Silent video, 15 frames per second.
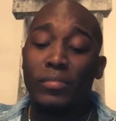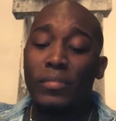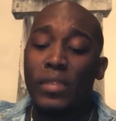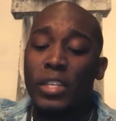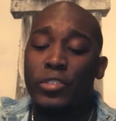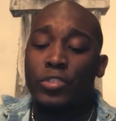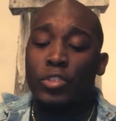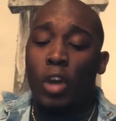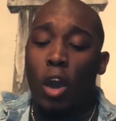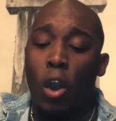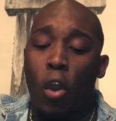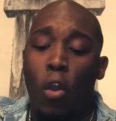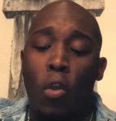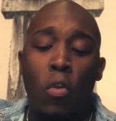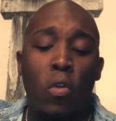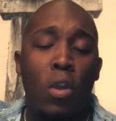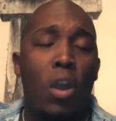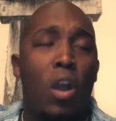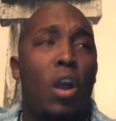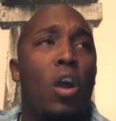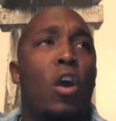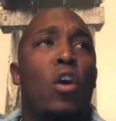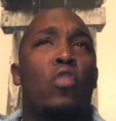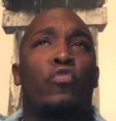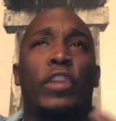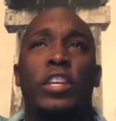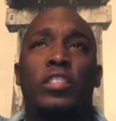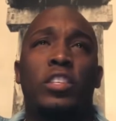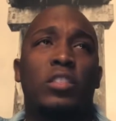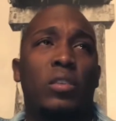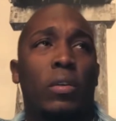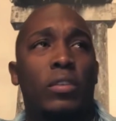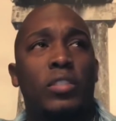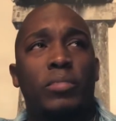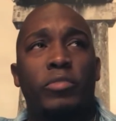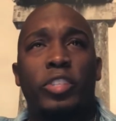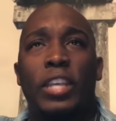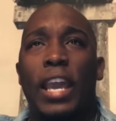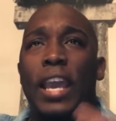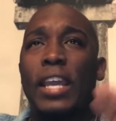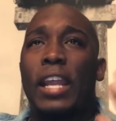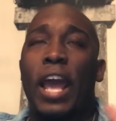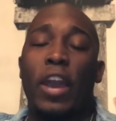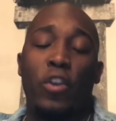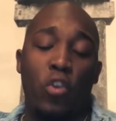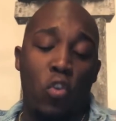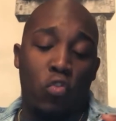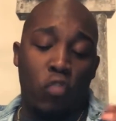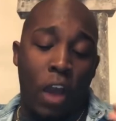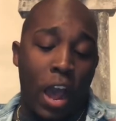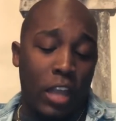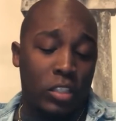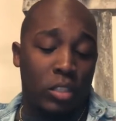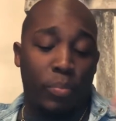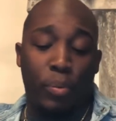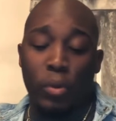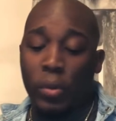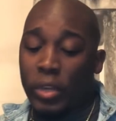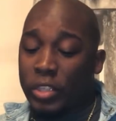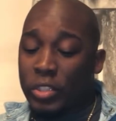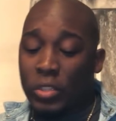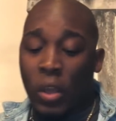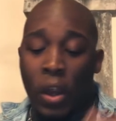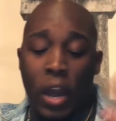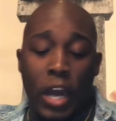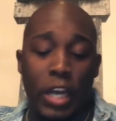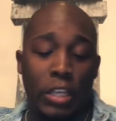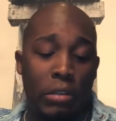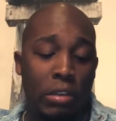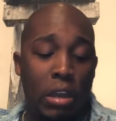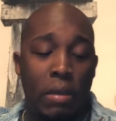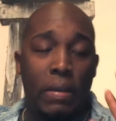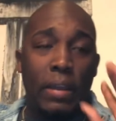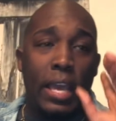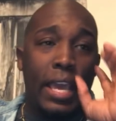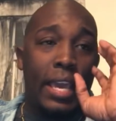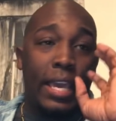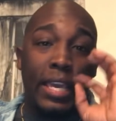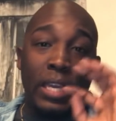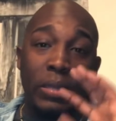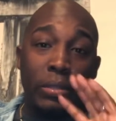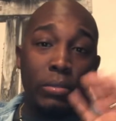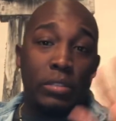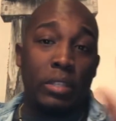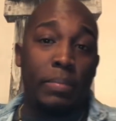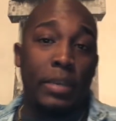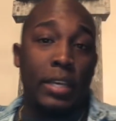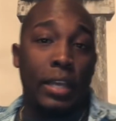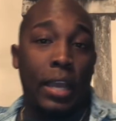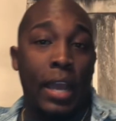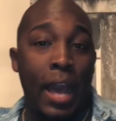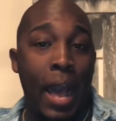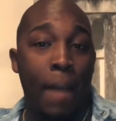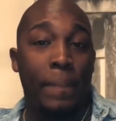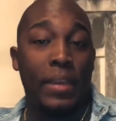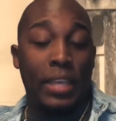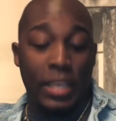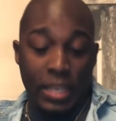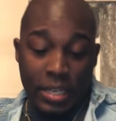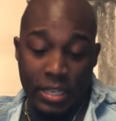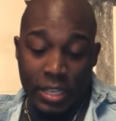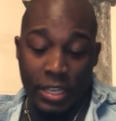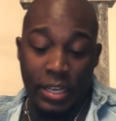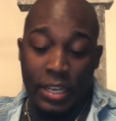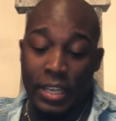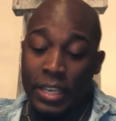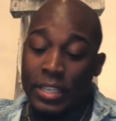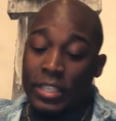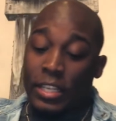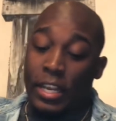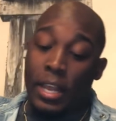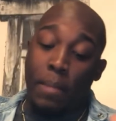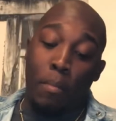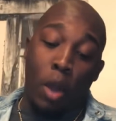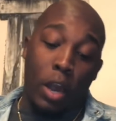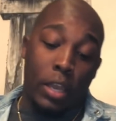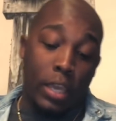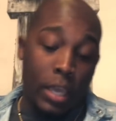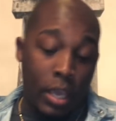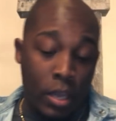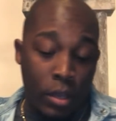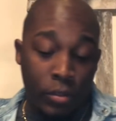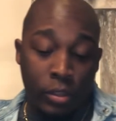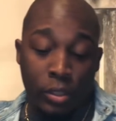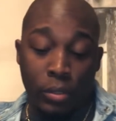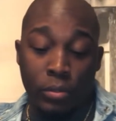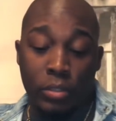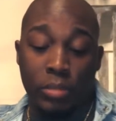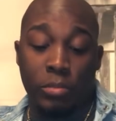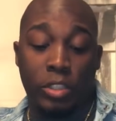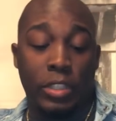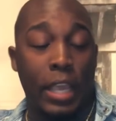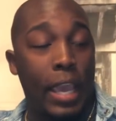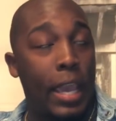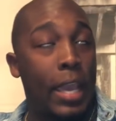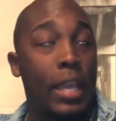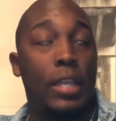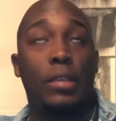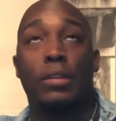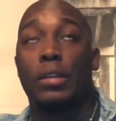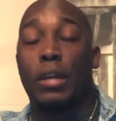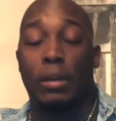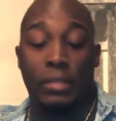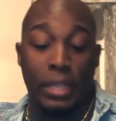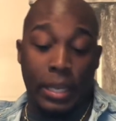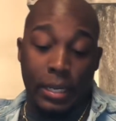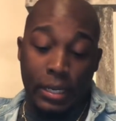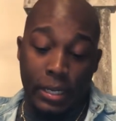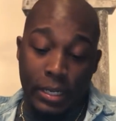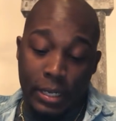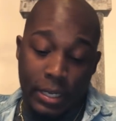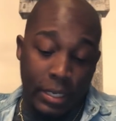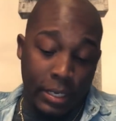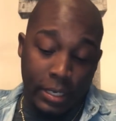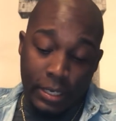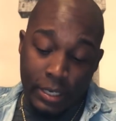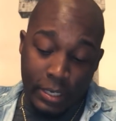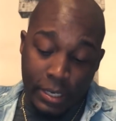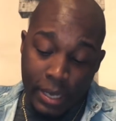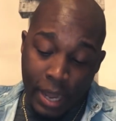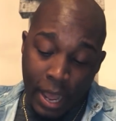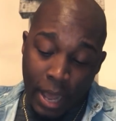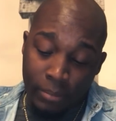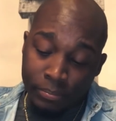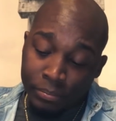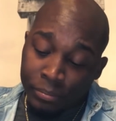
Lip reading: So Reese's throwing some shade like, ooh, Rock's a porn star, you know, he used to be a cop and he did this, and then Markel threw some shade, you know, da-da-da-da-da-da-da.